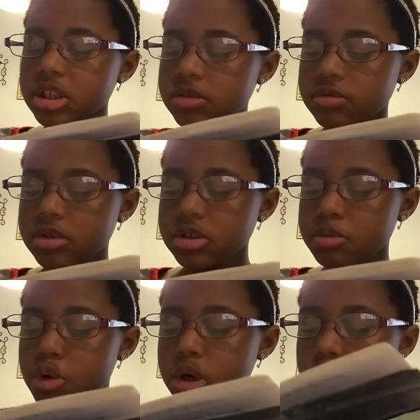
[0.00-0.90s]
if this
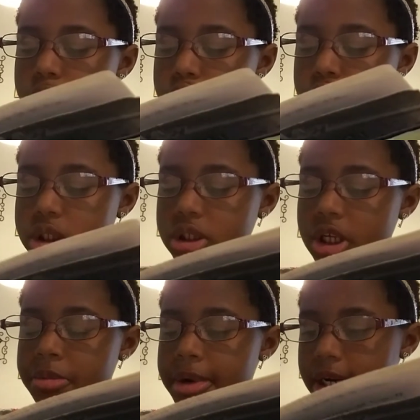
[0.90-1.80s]
morning was just
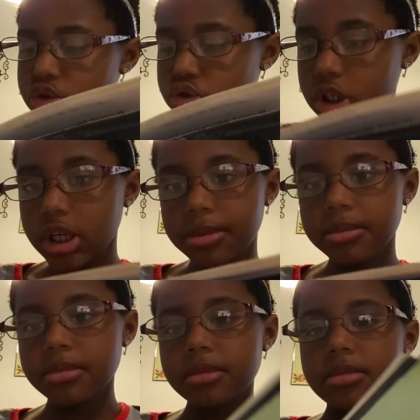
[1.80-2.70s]
a bad dream.
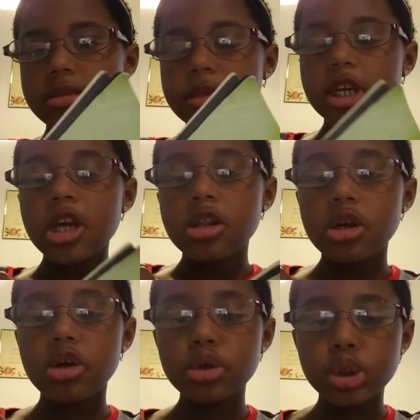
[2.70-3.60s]
The
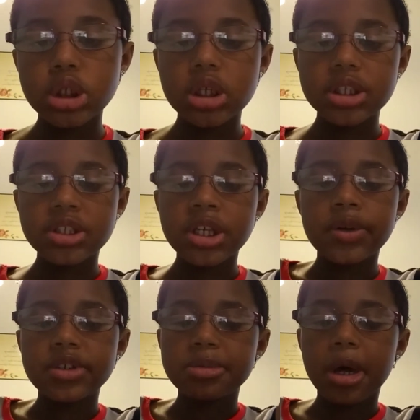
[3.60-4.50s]
girls shared a
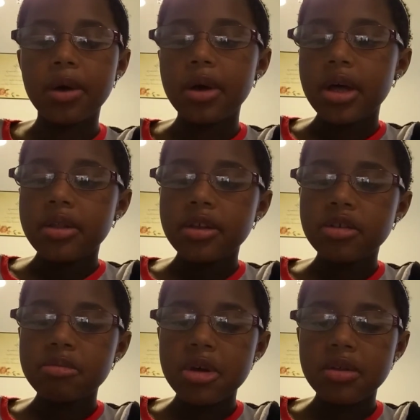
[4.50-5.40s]
secret smile.
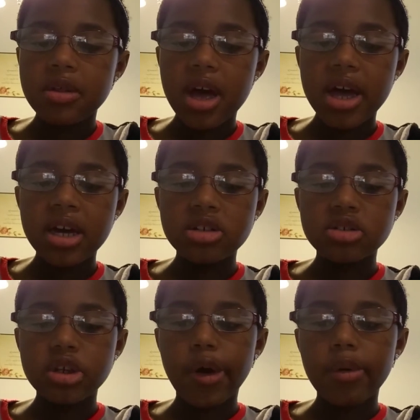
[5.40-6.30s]
This meant that Anna's
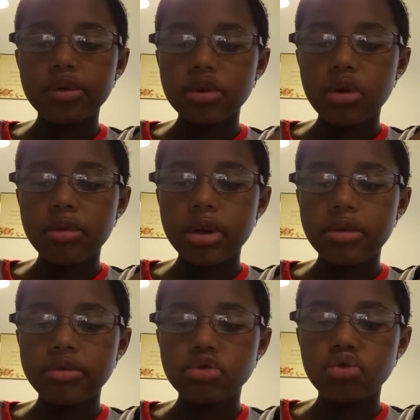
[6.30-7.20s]
tiara was already
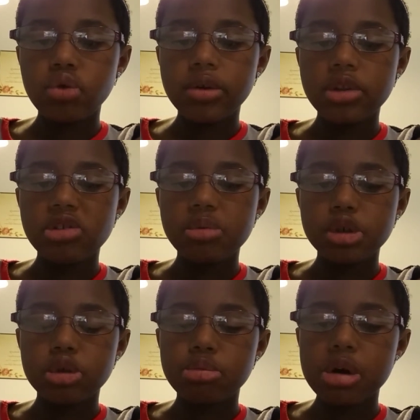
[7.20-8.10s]
restoring the
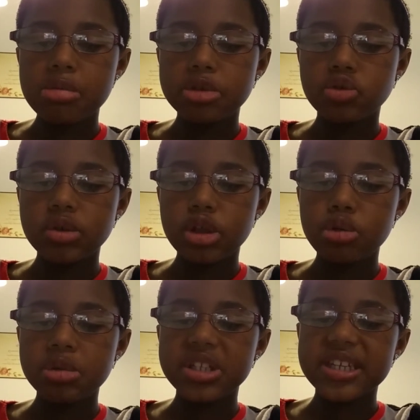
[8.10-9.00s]
special bond between
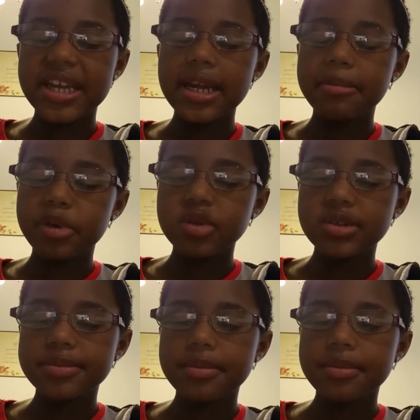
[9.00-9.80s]
humans and animals.